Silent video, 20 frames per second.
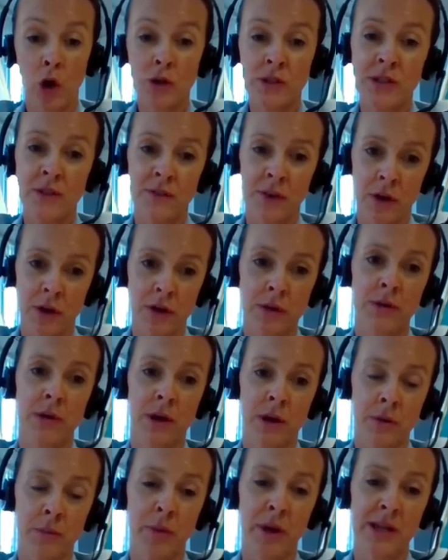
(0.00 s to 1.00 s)
a lot of our
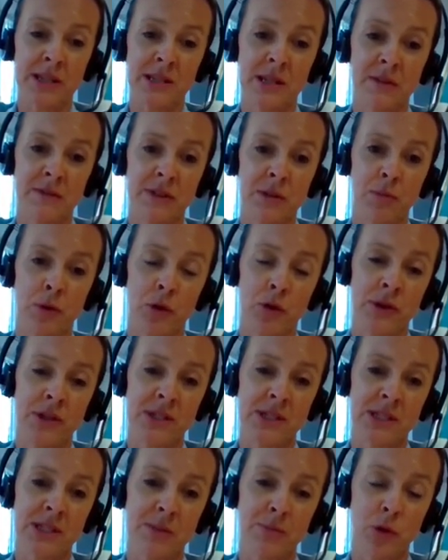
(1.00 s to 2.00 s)
personnel have
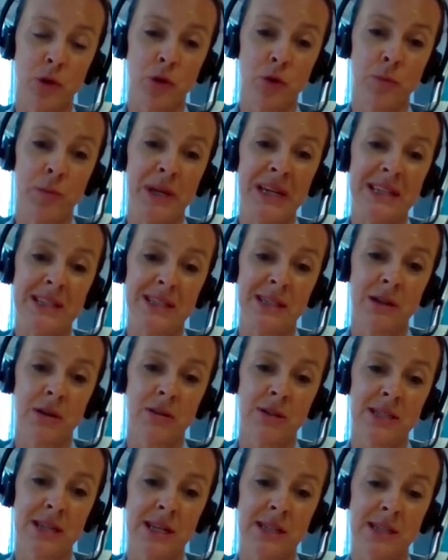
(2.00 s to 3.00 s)
deployed to support
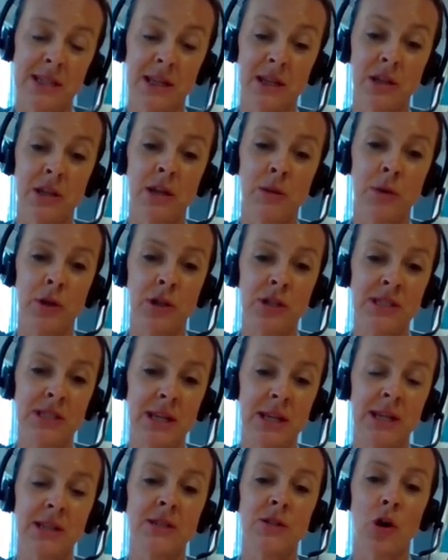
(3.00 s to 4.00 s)
PCR testing in the
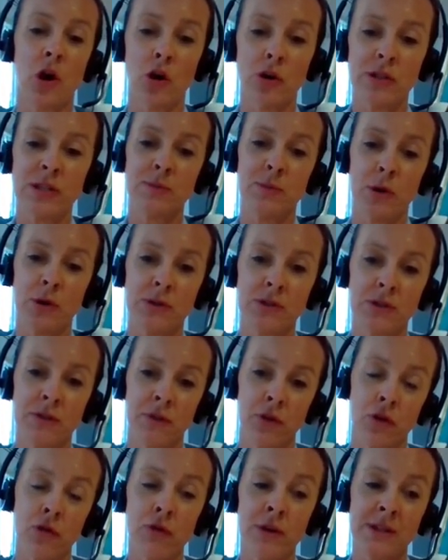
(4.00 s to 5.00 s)
community as hotspots
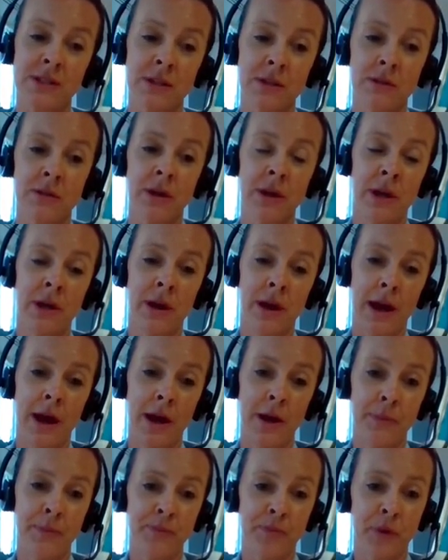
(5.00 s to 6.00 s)
have arisen
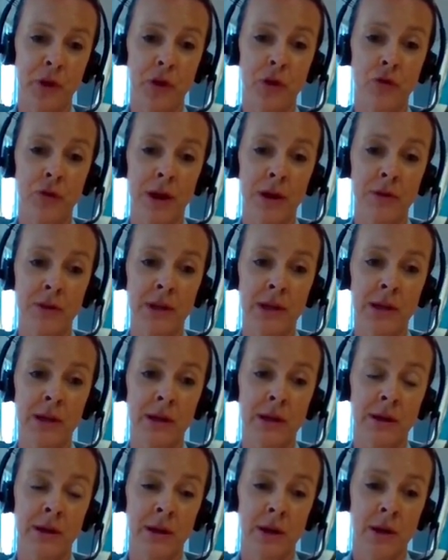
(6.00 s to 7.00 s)
throughout the
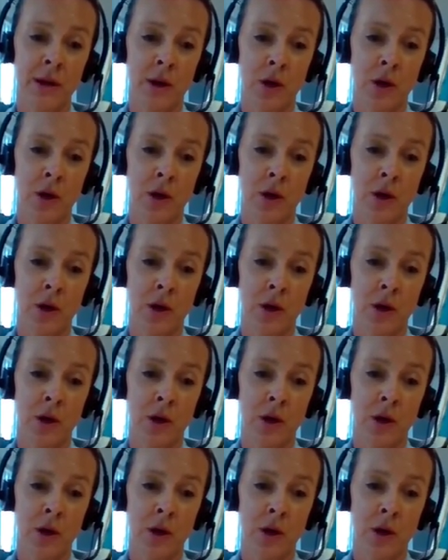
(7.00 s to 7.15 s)
year.